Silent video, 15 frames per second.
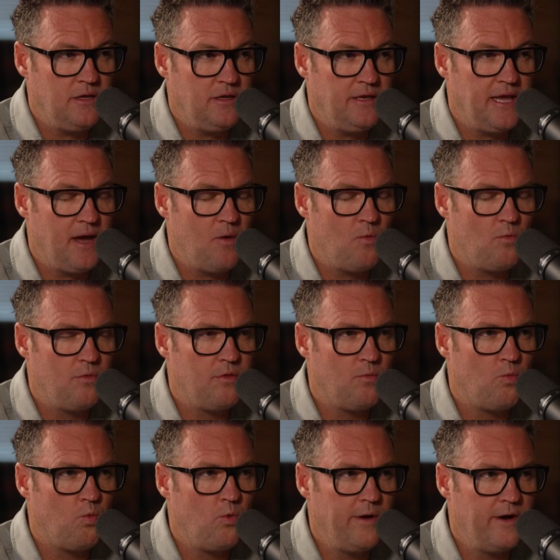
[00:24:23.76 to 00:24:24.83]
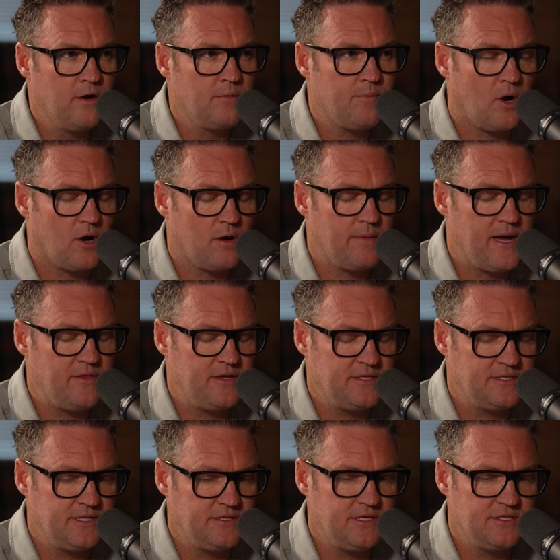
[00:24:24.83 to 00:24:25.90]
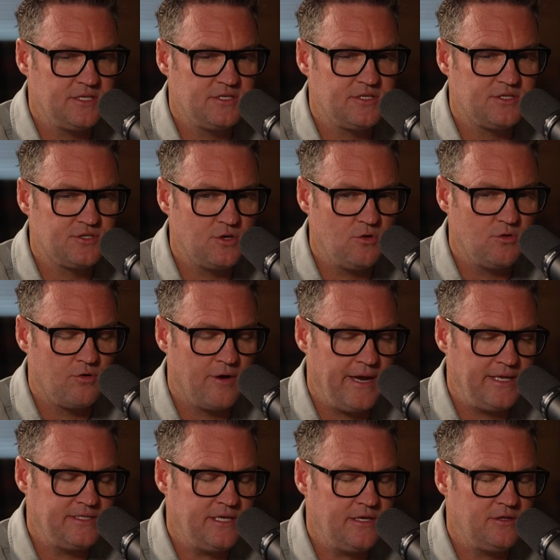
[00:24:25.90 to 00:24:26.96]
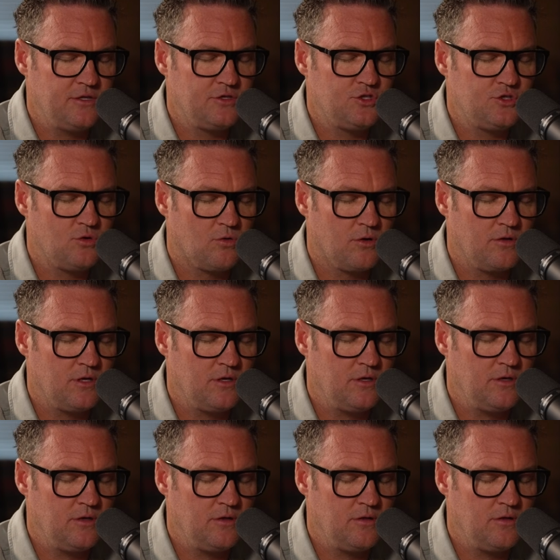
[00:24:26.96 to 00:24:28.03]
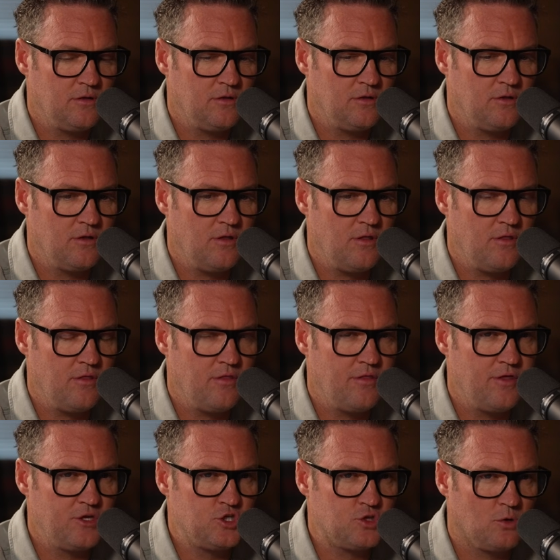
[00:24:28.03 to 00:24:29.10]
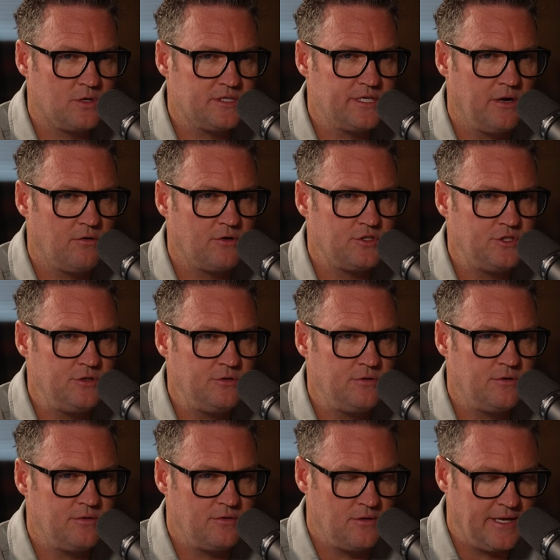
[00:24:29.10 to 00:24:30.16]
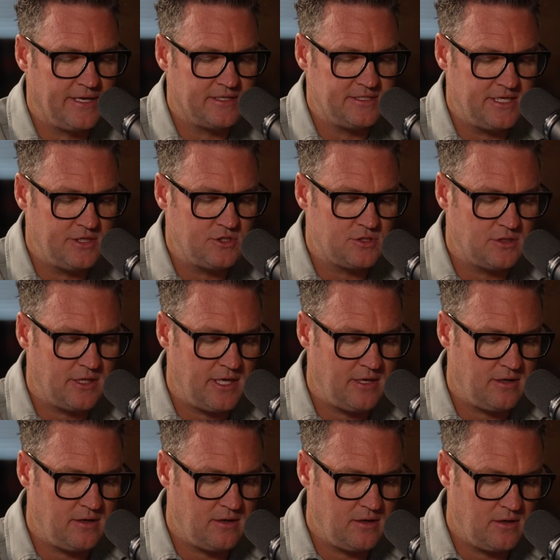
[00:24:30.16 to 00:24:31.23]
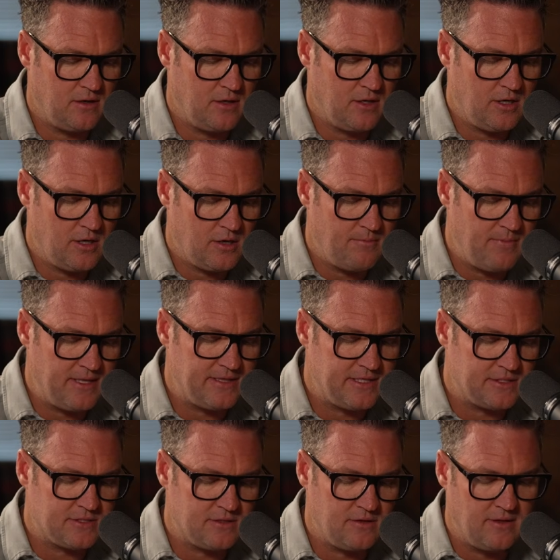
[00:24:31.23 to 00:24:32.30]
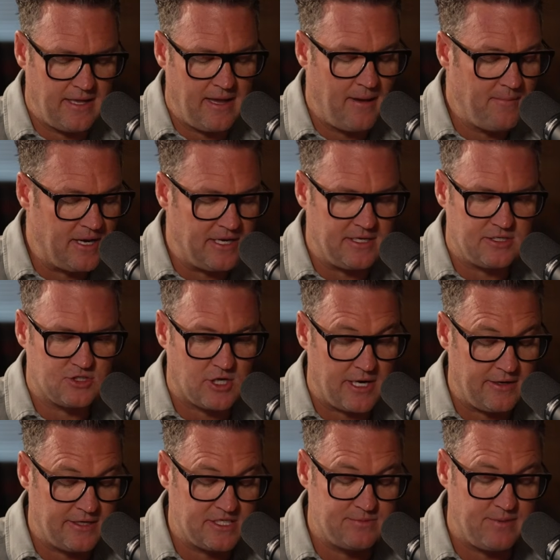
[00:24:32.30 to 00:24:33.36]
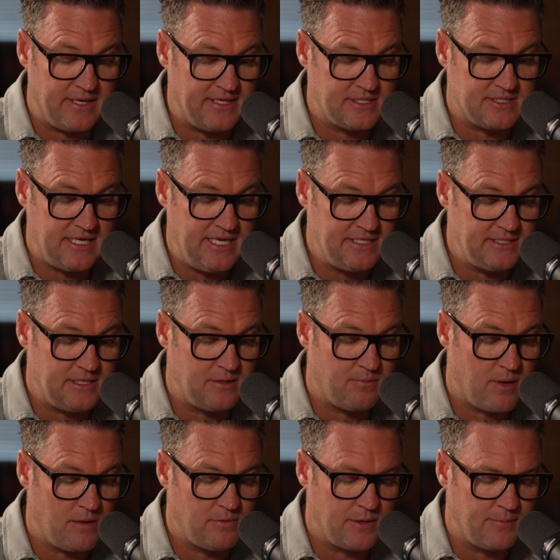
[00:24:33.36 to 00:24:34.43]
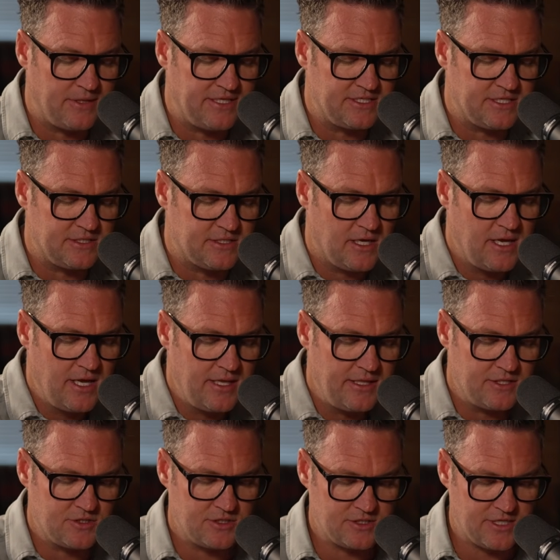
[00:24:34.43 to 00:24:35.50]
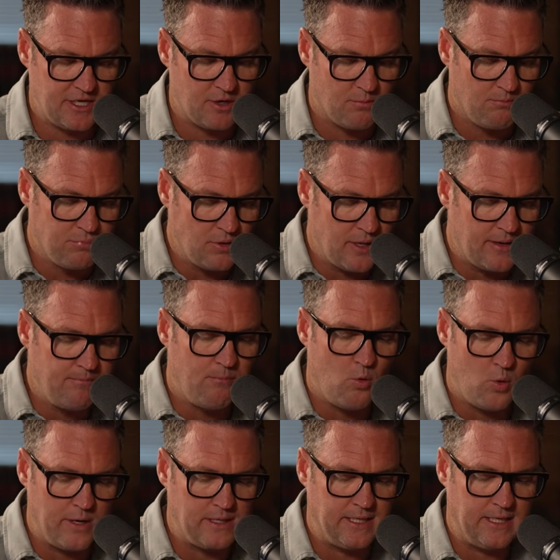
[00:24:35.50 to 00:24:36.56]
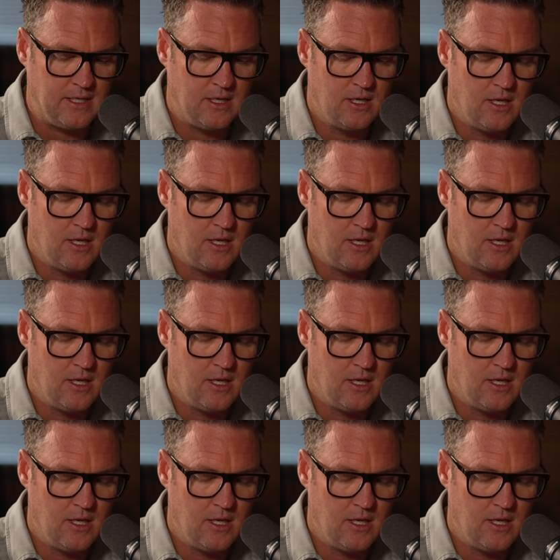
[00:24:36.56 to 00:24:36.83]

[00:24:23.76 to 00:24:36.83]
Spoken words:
Yeah, the weird part about this is so crazy. The short sellers, you like essentially commit this. Like, I'm going to try to explain this easy to the public, but this will just get your blood boiling.